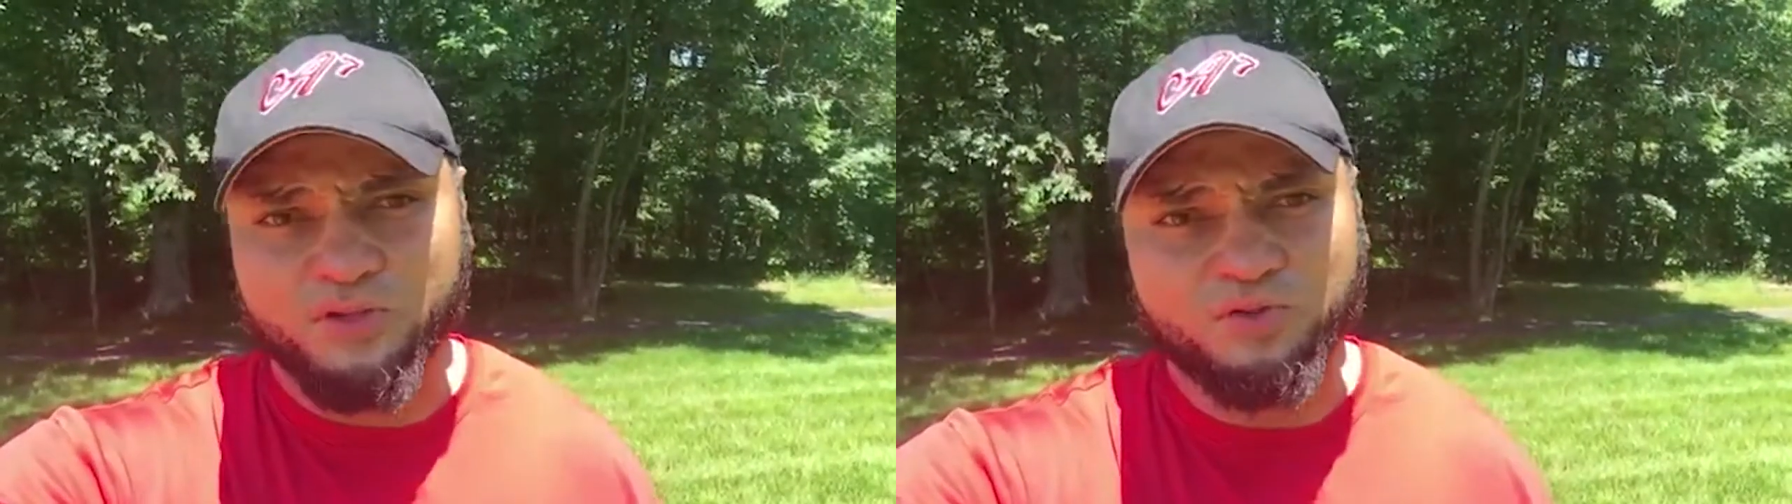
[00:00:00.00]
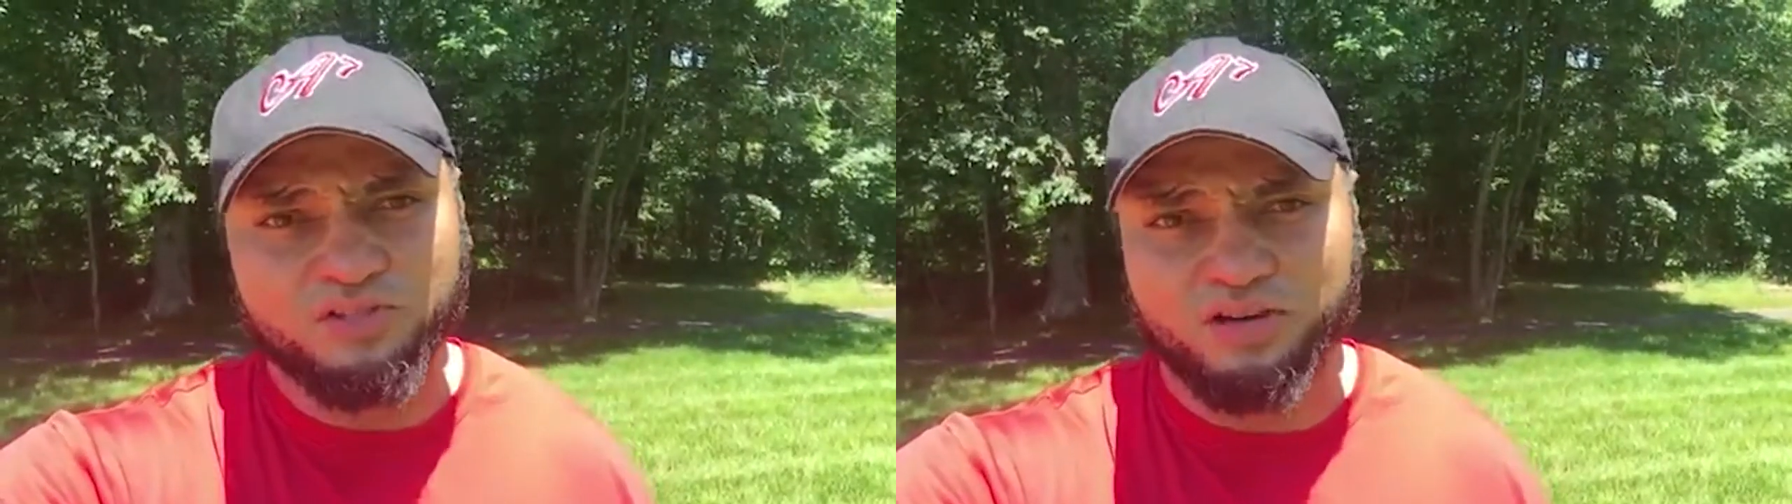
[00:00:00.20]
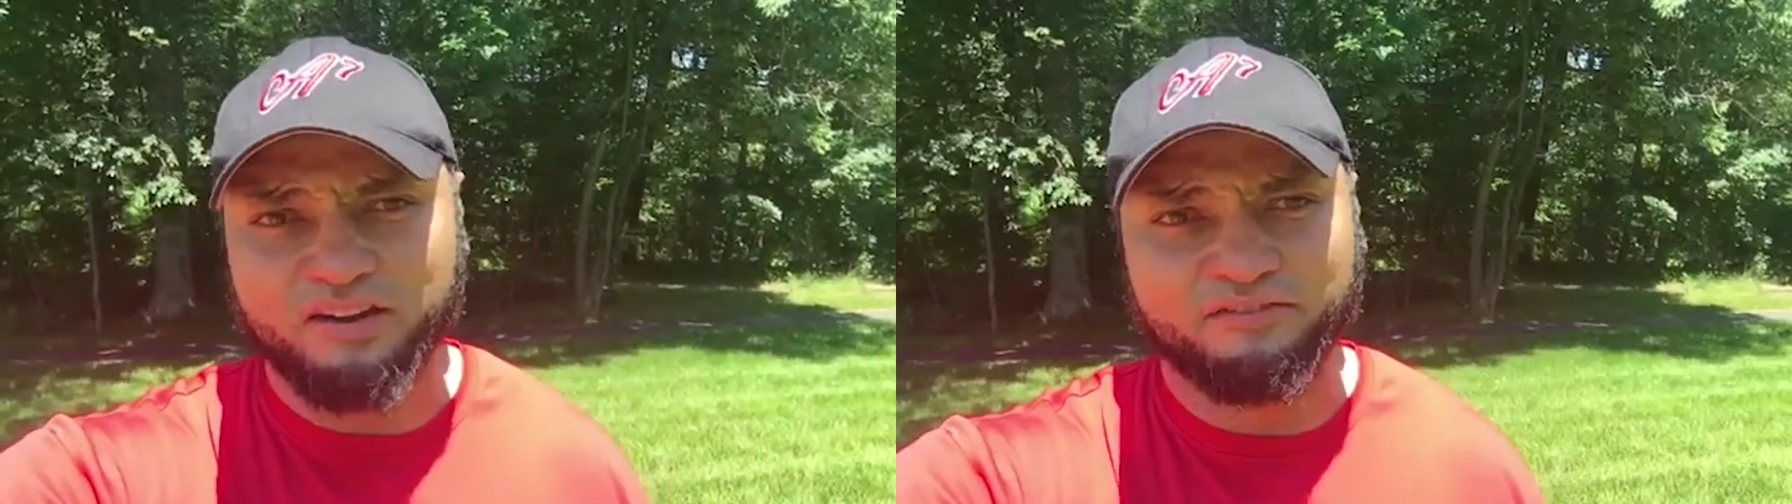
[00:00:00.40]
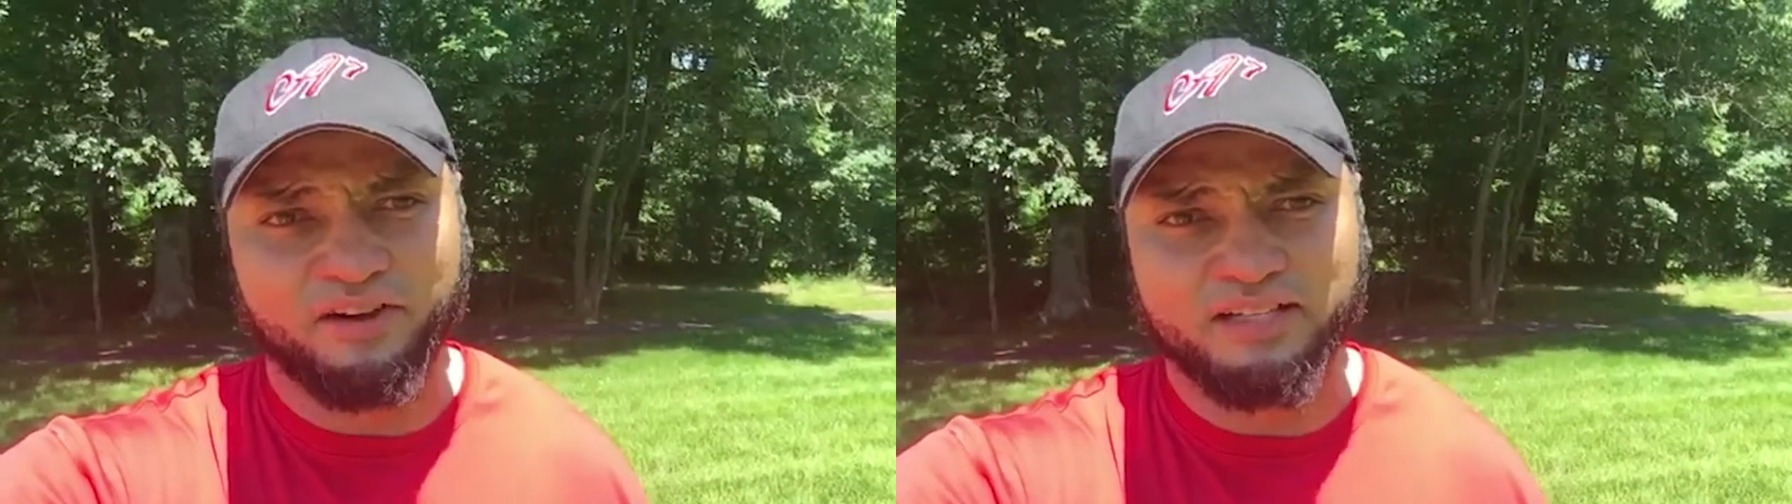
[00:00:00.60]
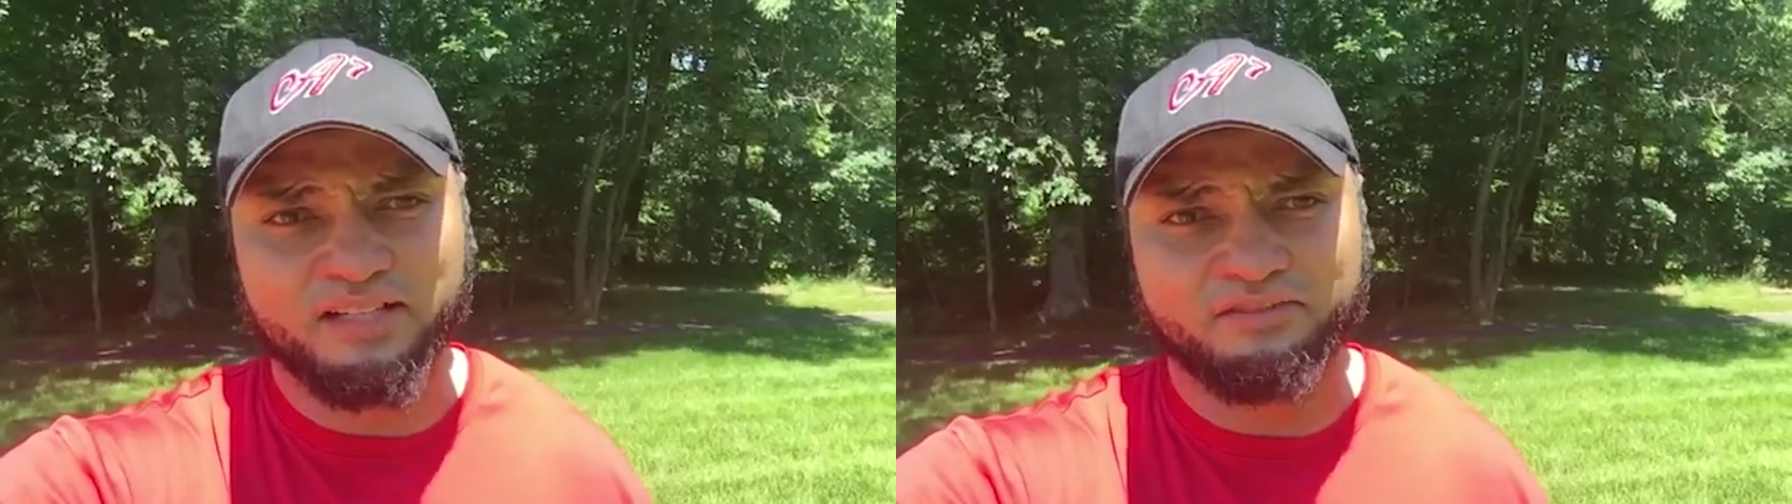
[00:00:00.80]
you still have
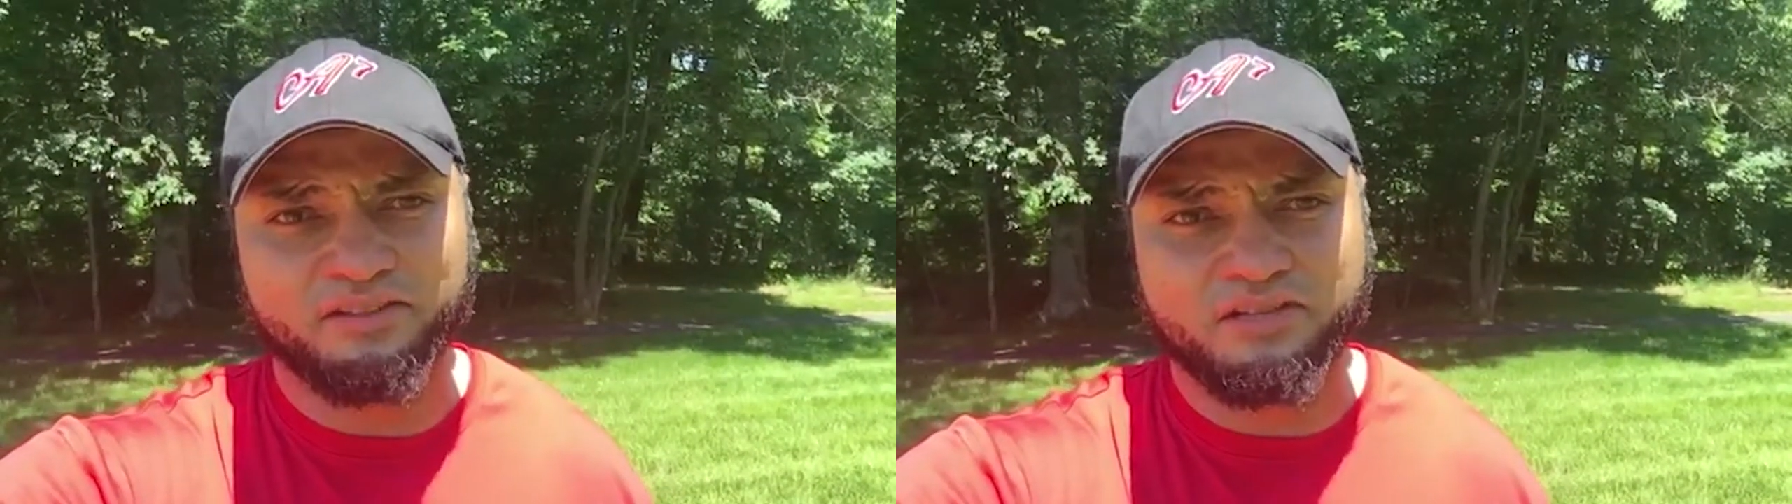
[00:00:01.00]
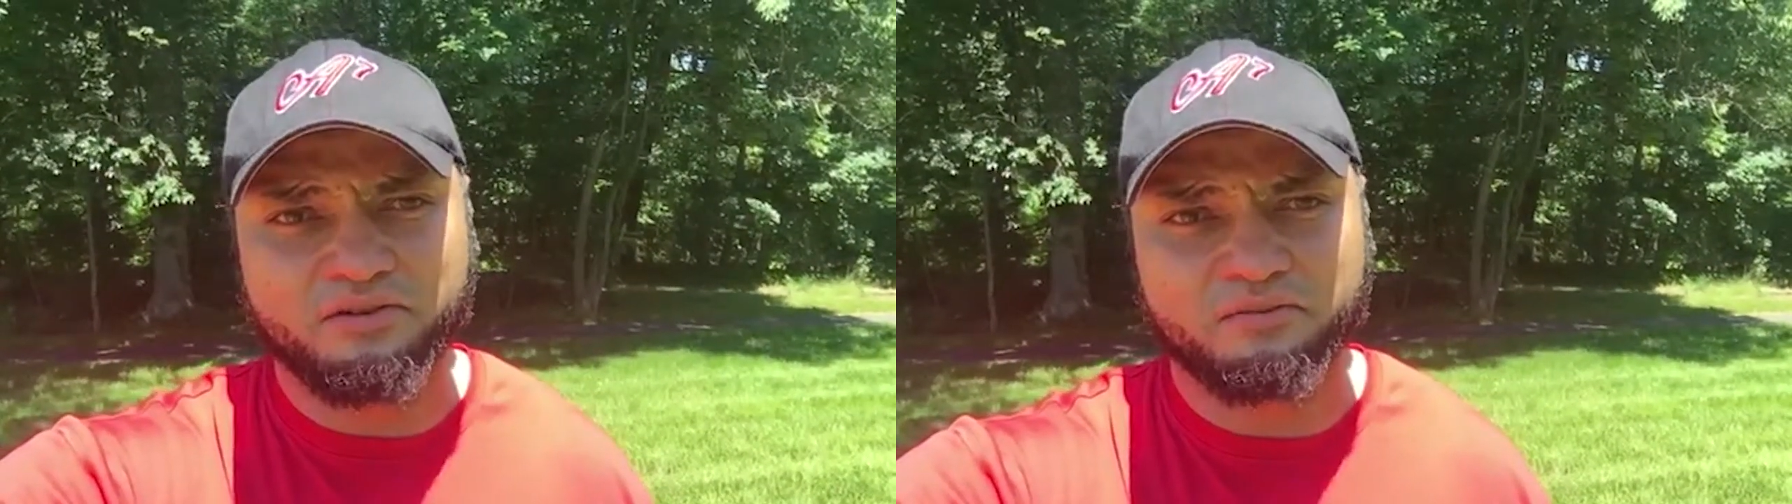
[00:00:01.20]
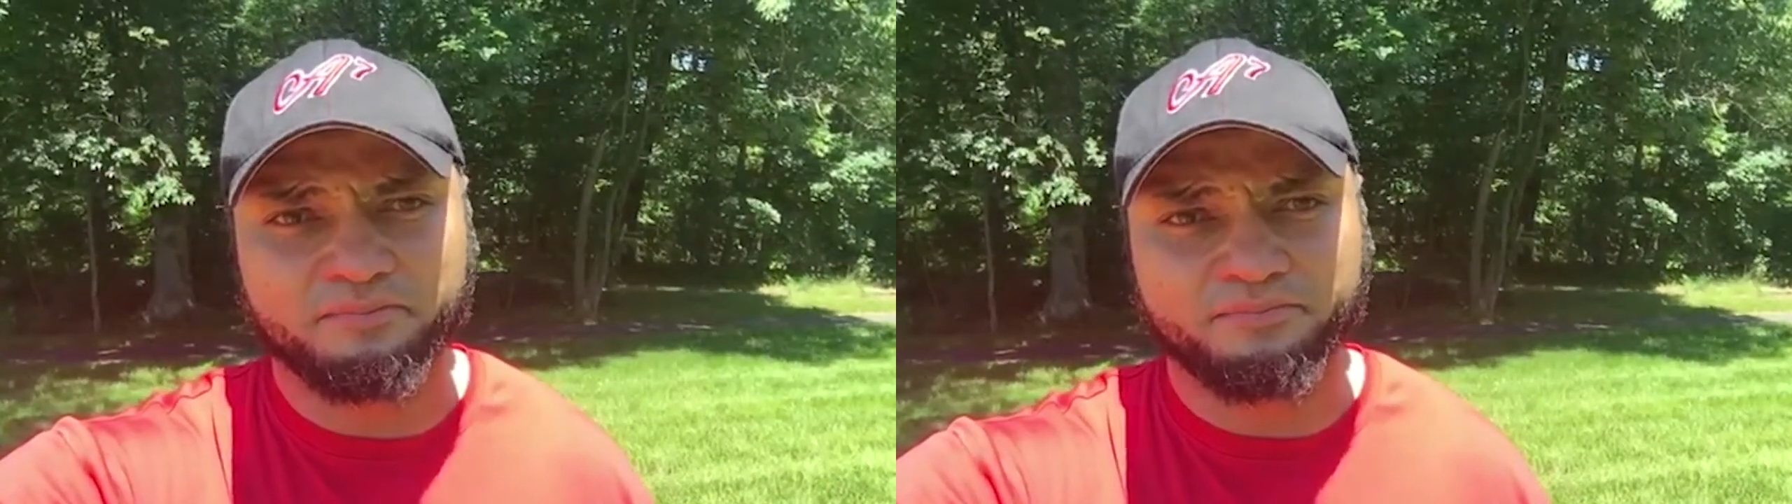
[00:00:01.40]
fight left in you.